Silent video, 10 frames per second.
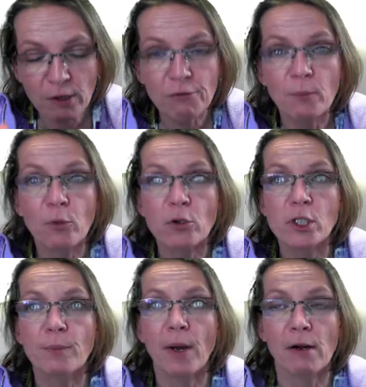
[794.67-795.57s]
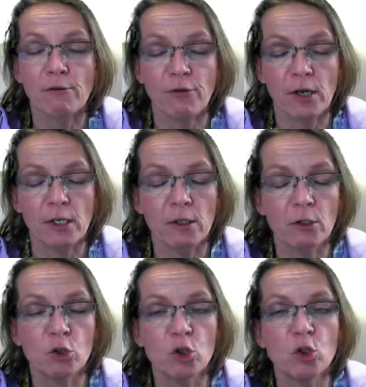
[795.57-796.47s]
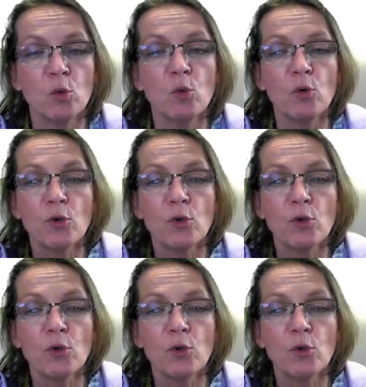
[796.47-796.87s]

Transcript: If you give the project bundle file